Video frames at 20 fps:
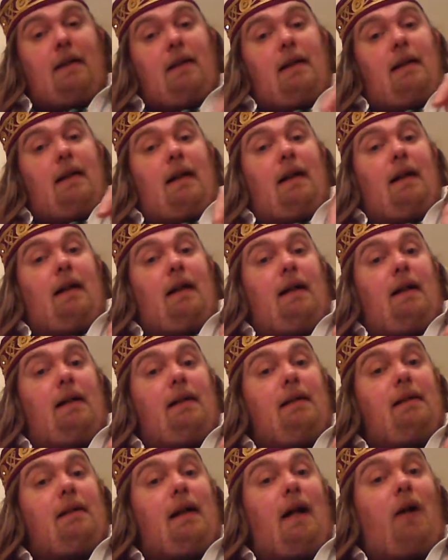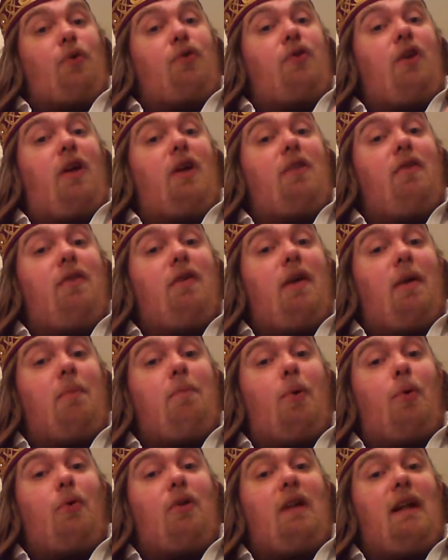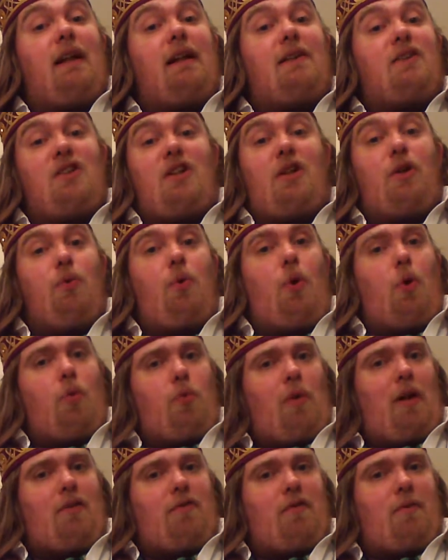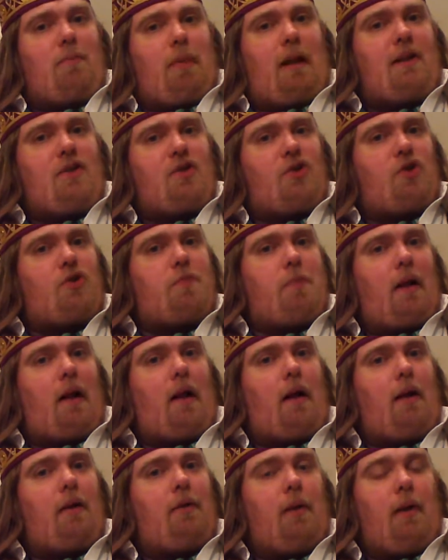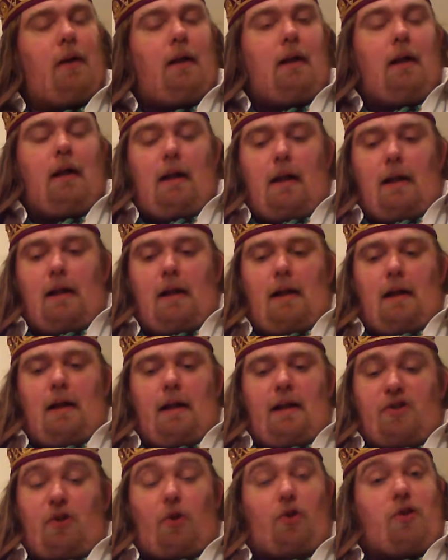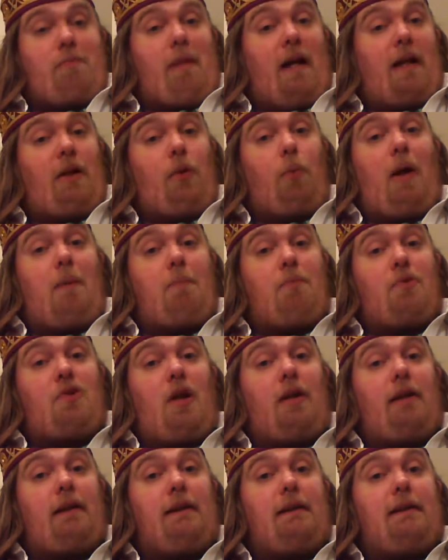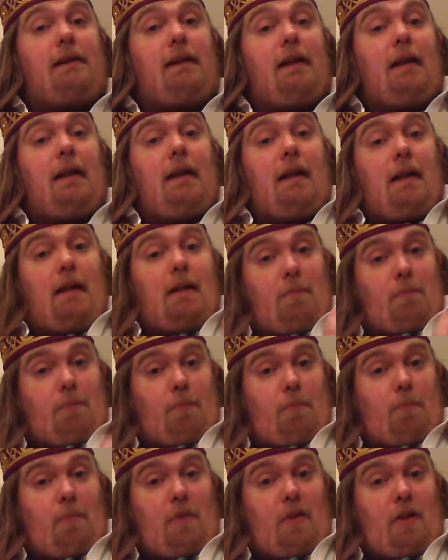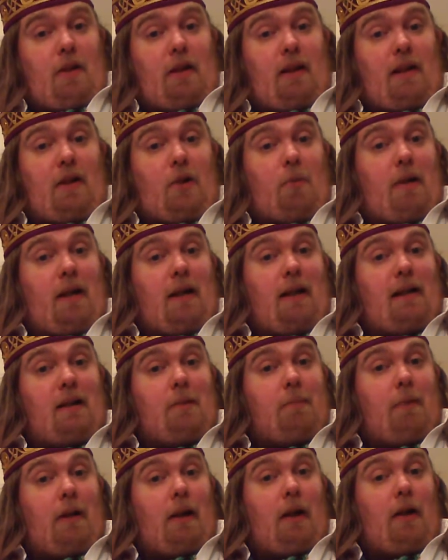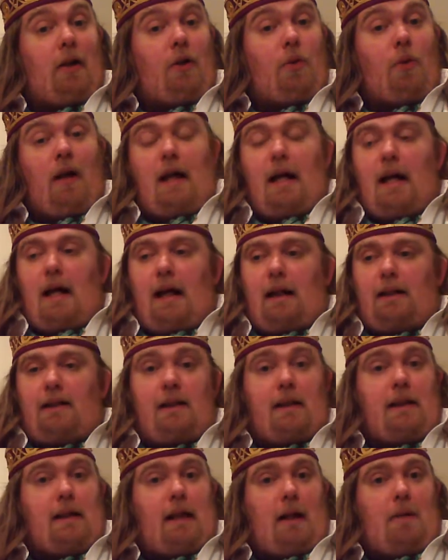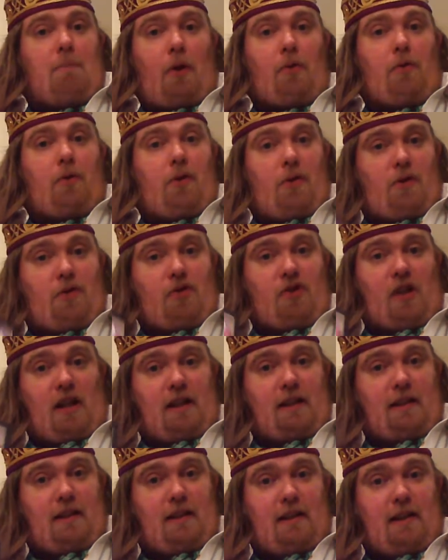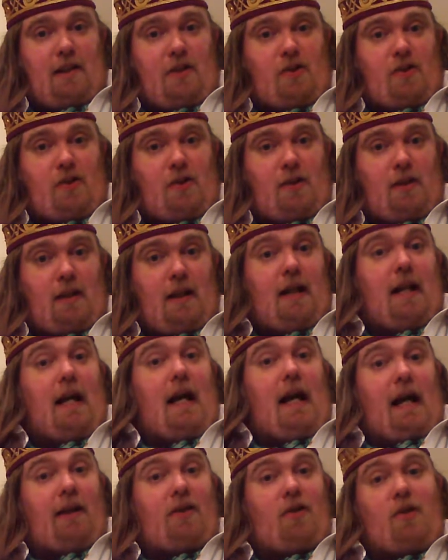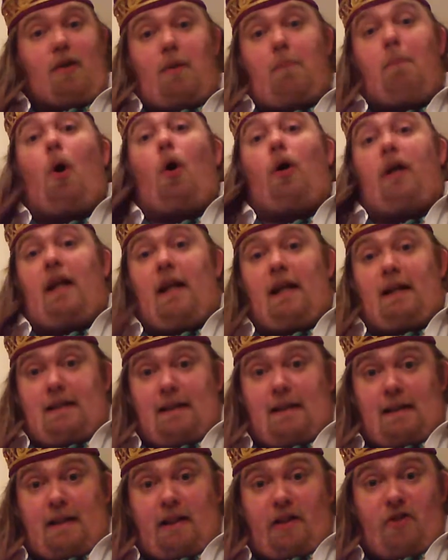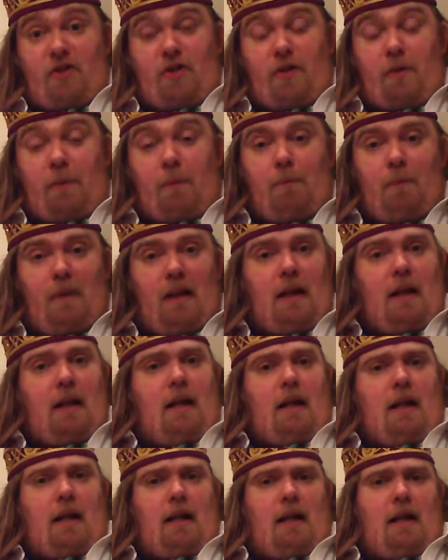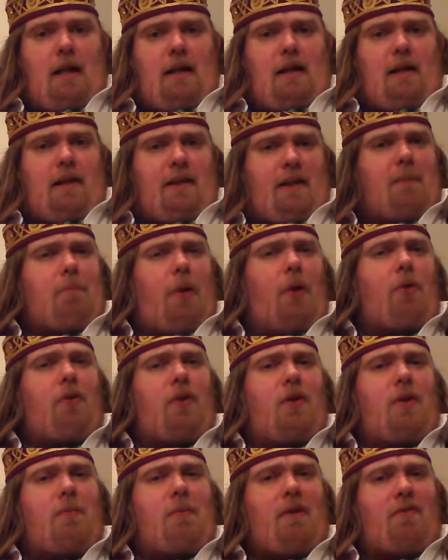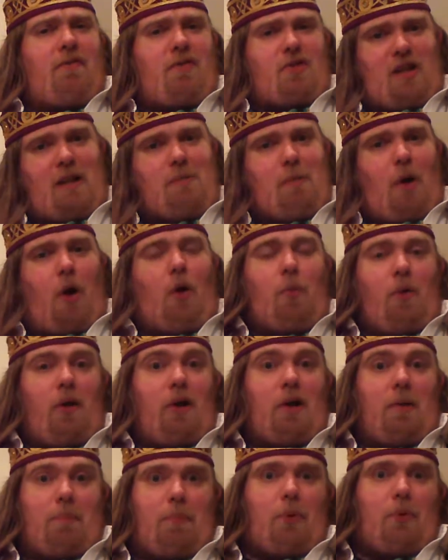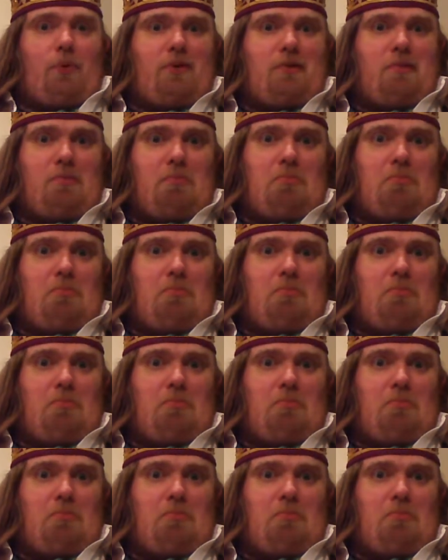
I'll try and put links to relevant places below. He's got a main website, there'll be a link below, and you can get both the second edition and the pocket edition. And I think both of them have the same artwork, but